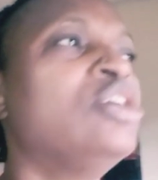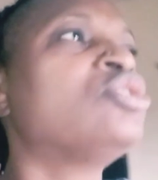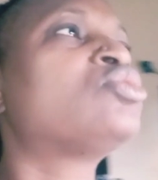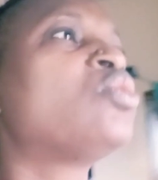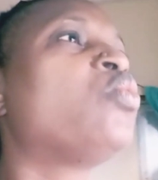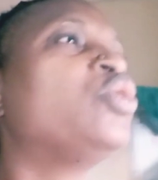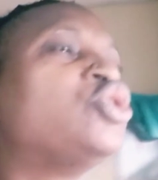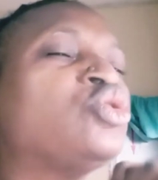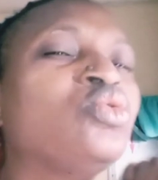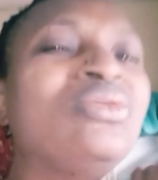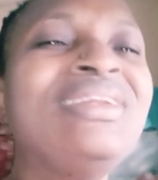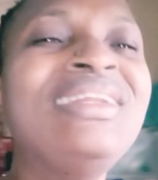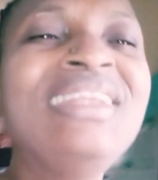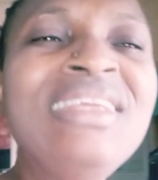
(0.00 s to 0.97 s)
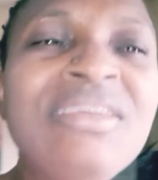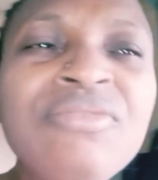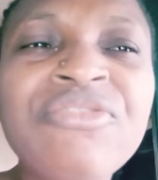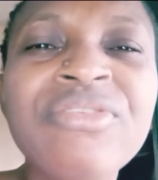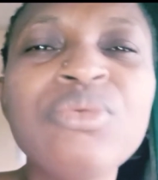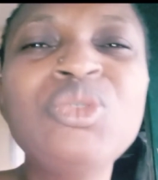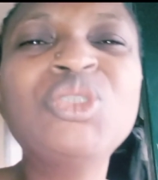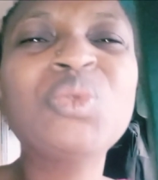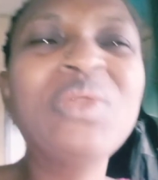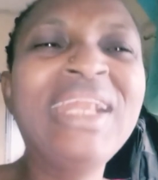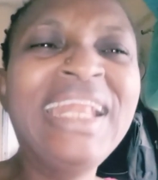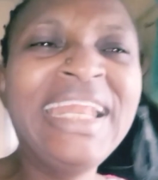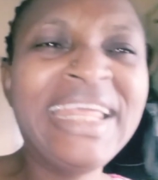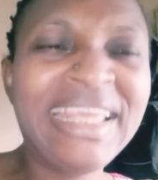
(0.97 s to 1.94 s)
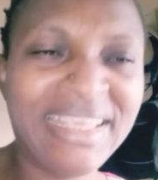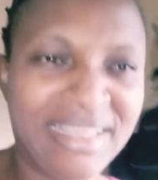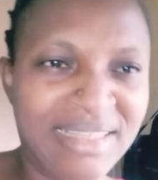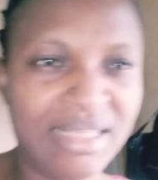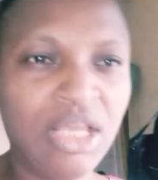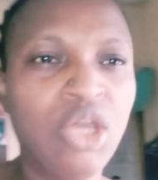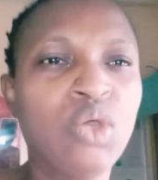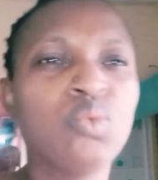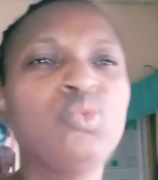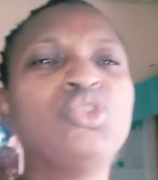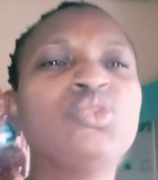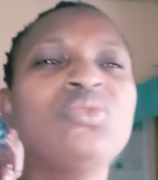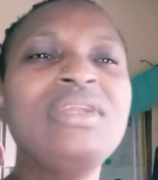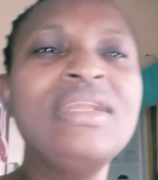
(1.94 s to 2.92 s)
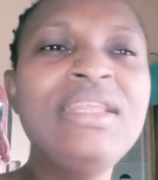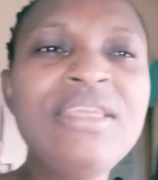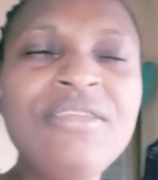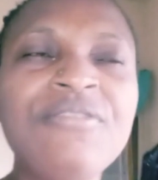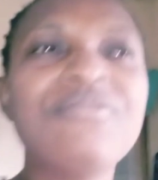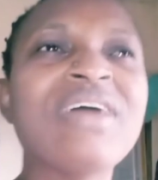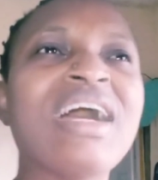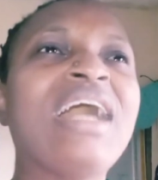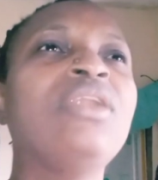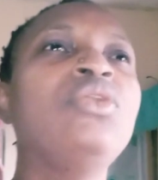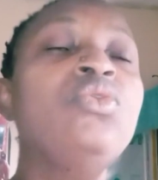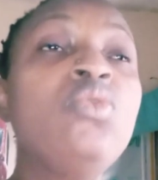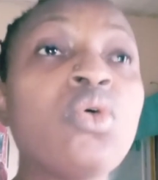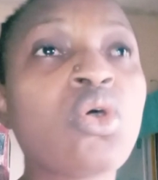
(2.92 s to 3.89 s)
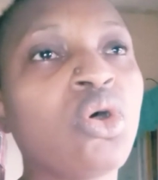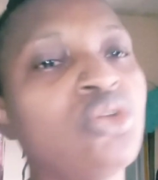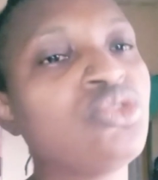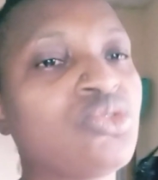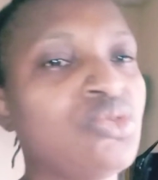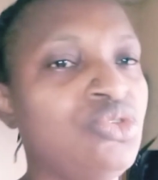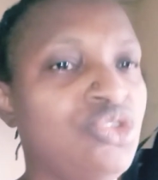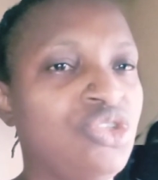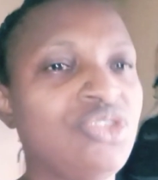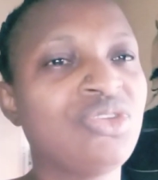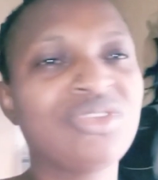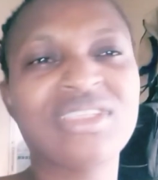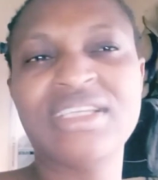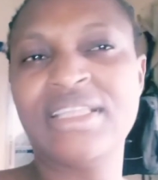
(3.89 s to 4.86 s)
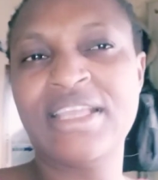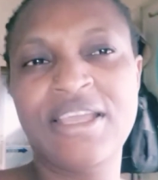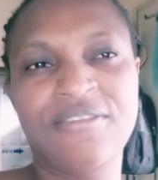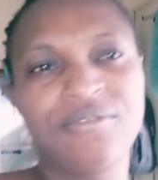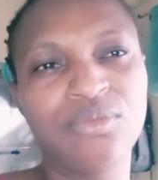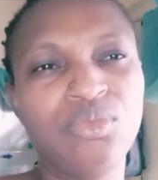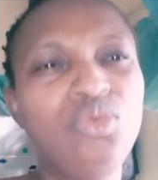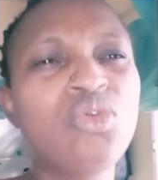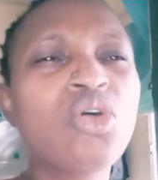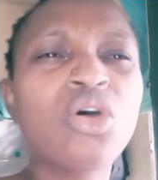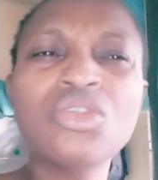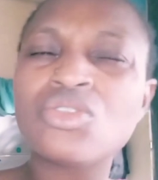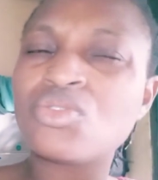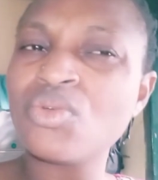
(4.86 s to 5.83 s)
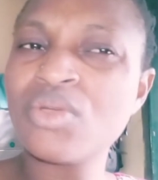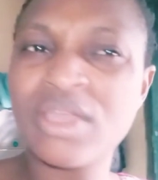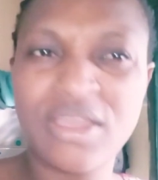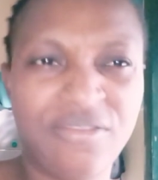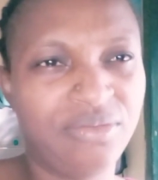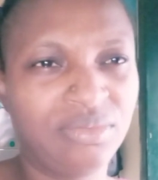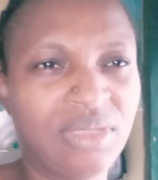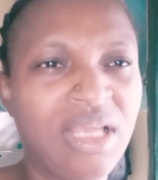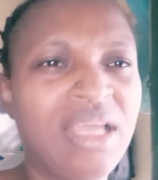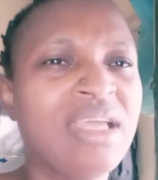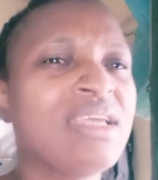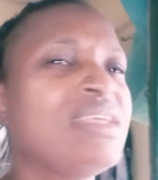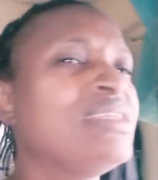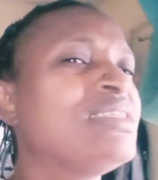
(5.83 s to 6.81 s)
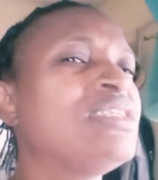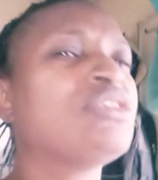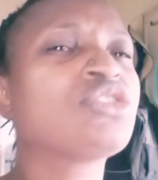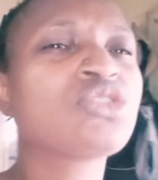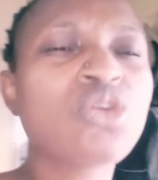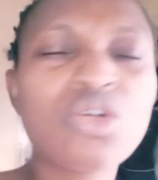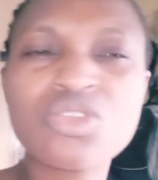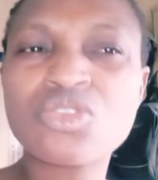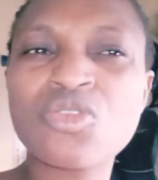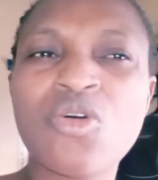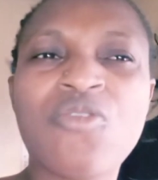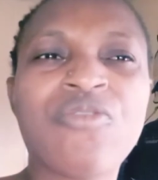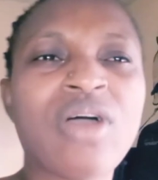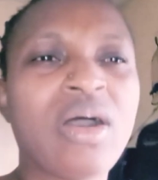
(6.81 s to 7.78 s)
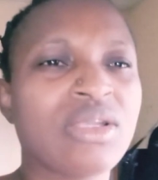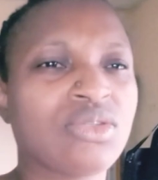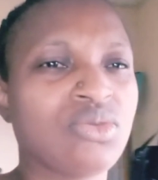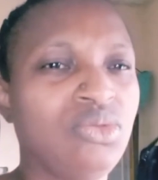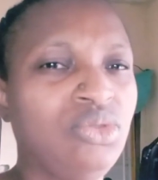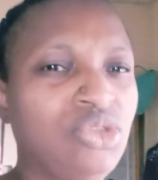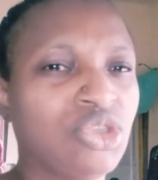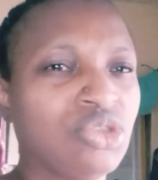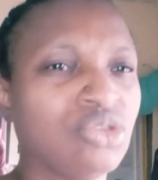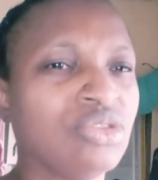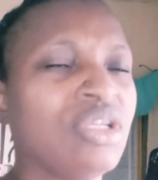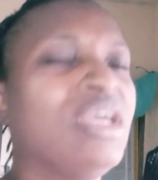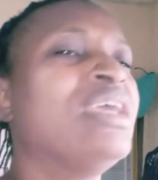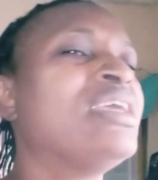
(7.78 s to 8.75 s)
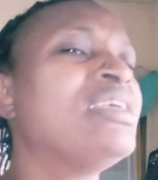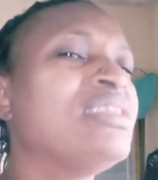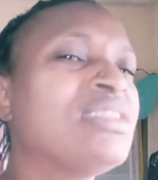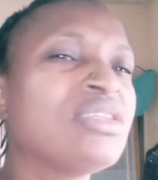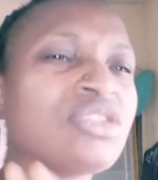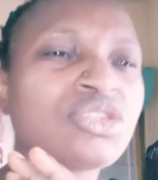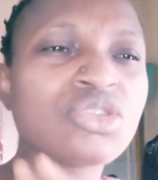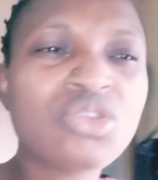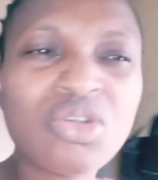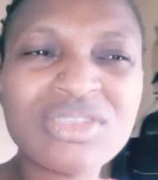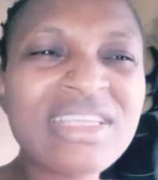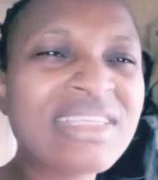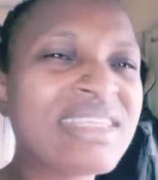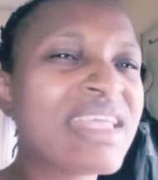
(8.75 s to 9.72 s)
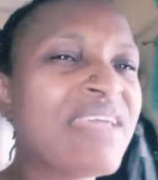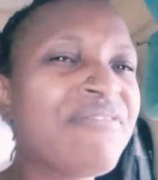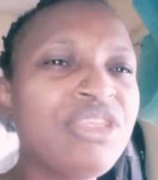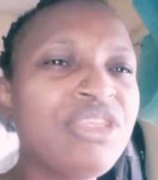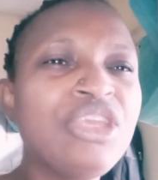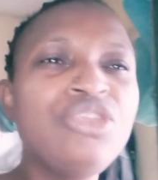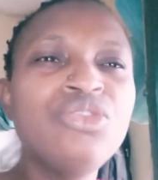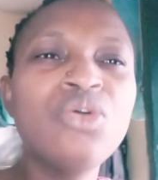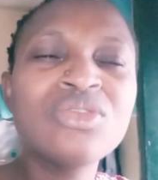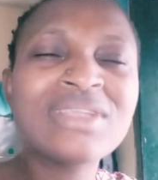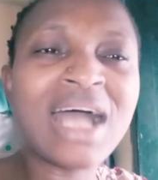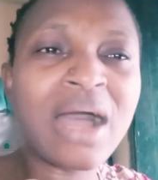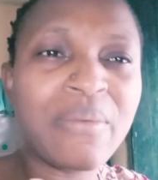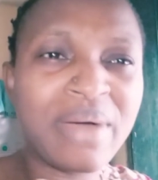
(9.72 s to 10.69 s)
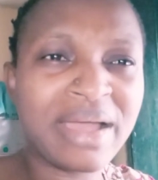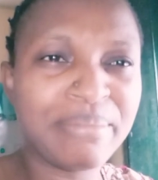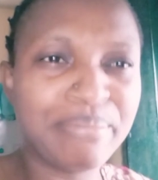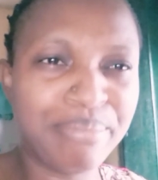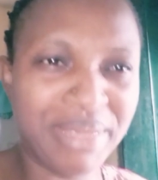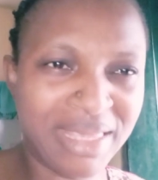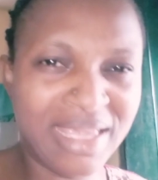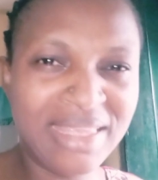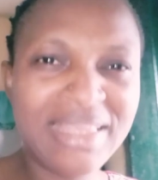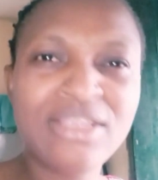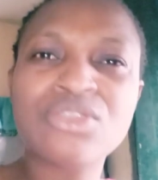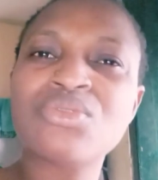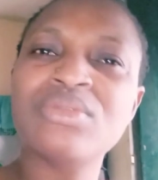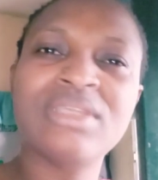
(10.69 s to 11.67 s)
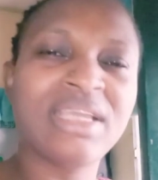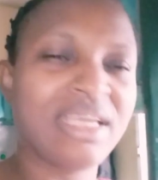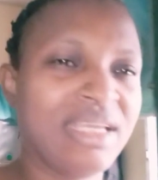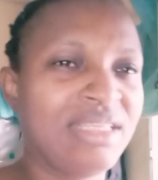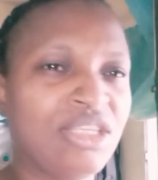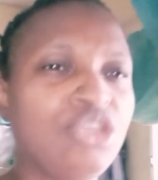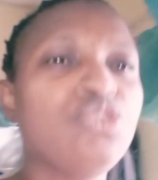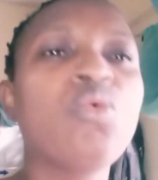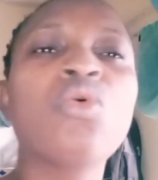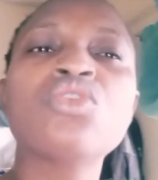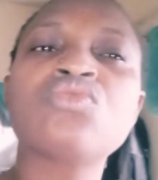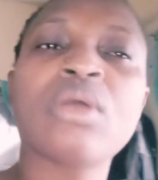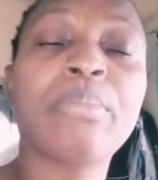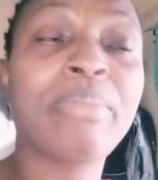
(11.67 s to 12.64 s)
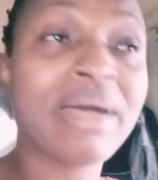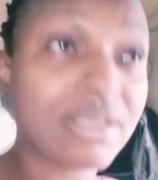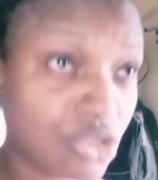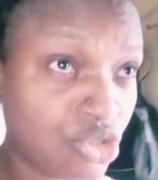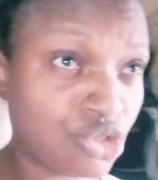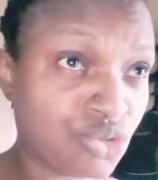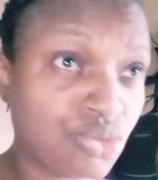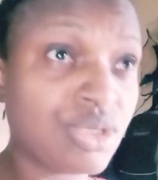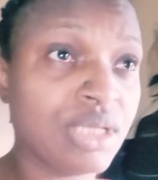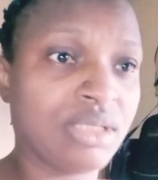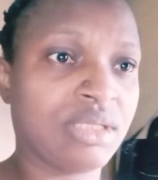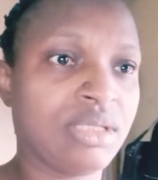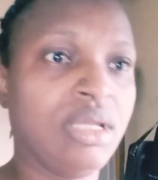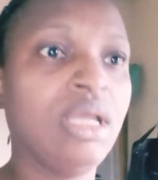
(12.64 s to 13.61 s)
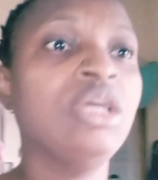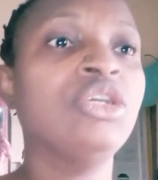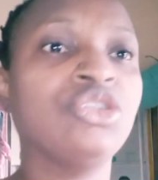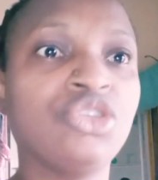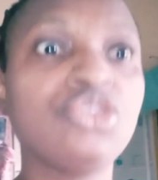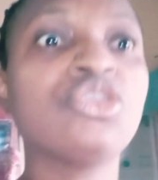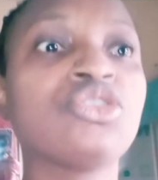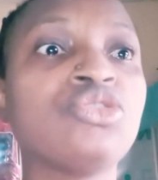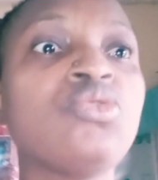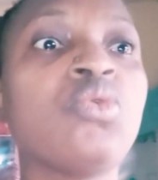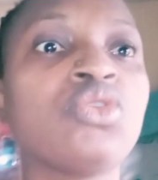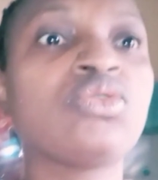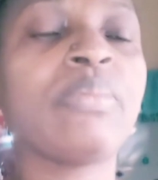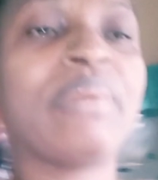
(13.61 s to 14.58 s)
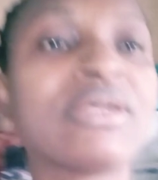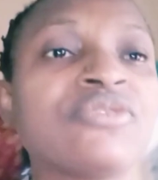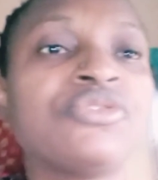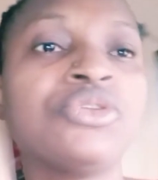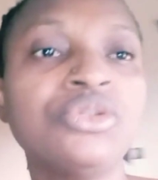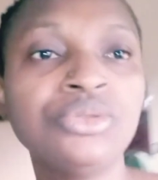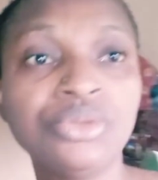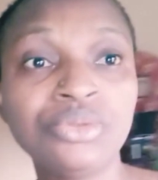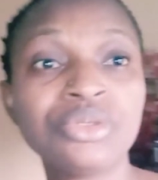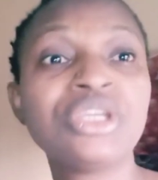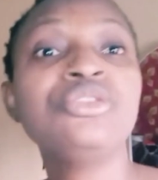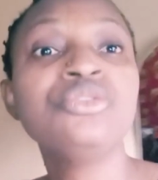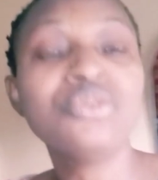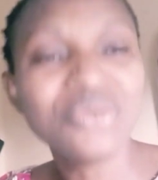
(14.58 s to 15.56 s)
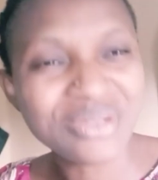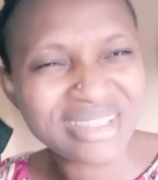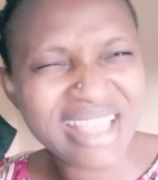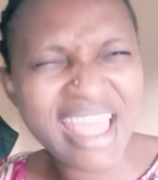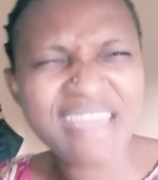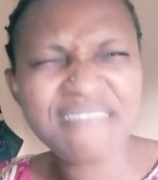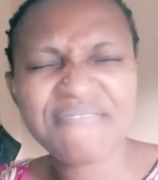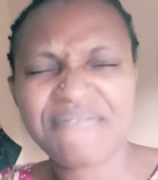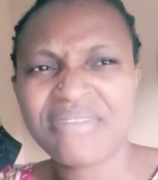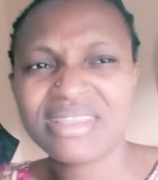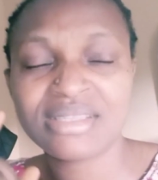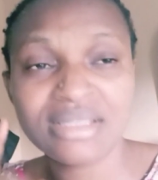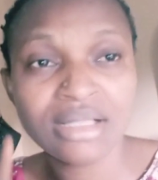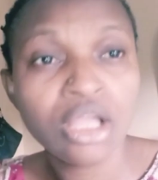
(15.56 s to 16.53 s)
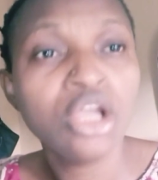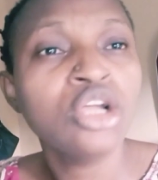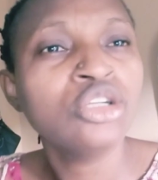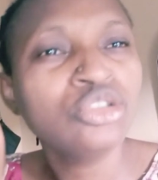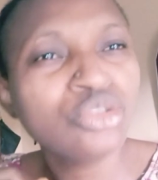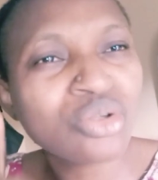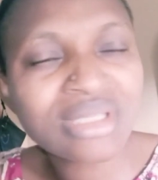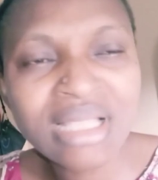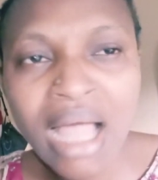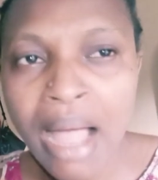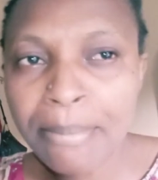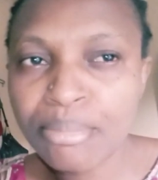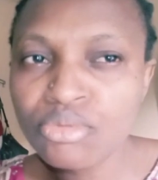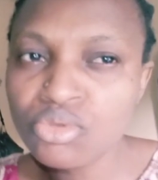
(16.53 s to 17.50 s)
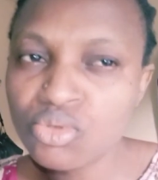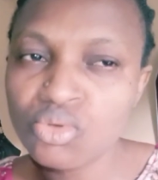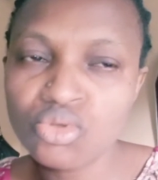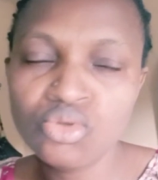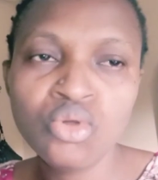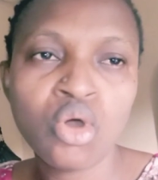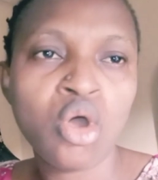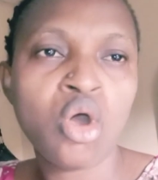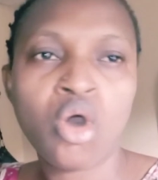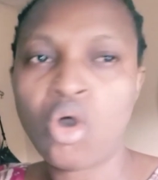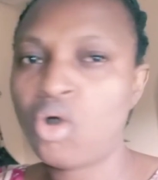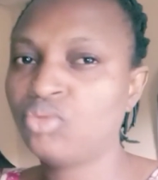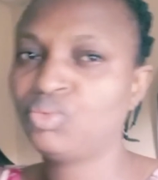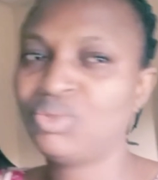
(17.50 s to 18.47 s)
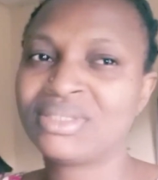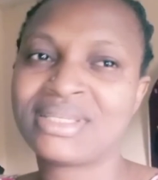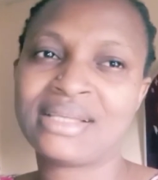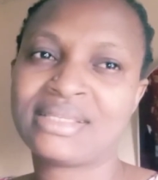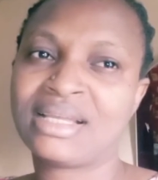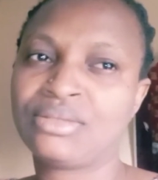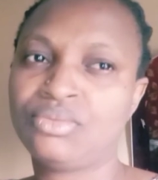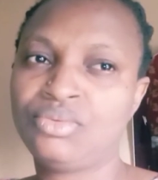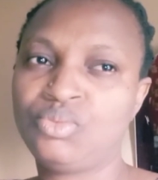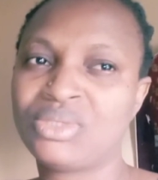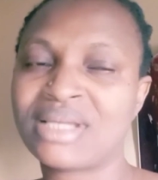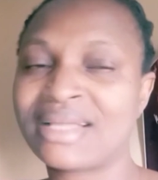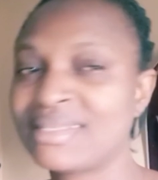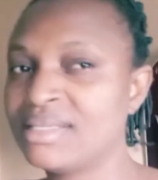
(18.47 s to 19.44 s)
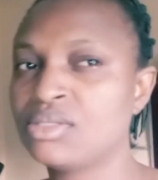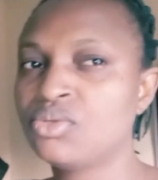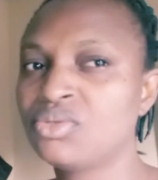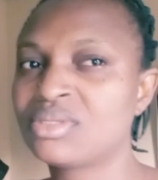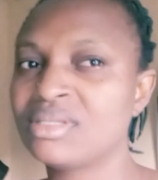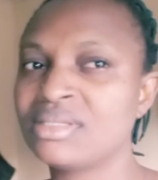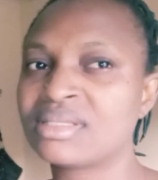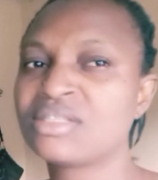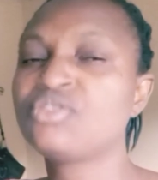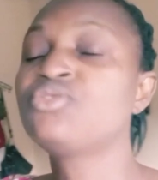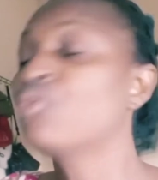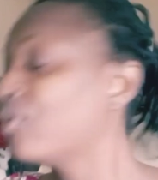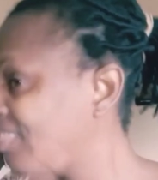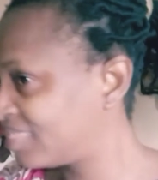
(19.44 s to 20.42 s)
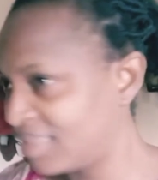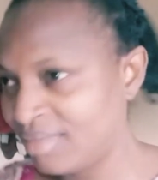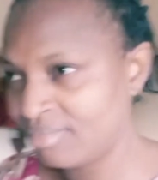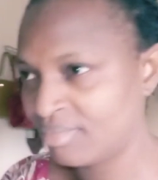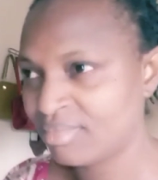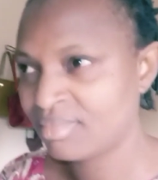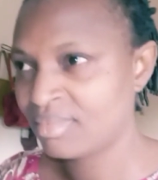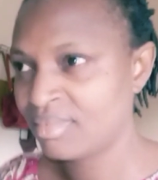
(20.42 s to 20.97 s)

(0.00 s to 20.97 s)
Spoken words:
So we should live and look unto Jesus in heaven. Look unto heaven. He is the source of our solution. He is the source, he knows our beginning to the end. You know what you are passing through? Yes. Jesus knows what you are passing through. You don't know. He knows everything. Nothing happened to you without his notice. Nothing.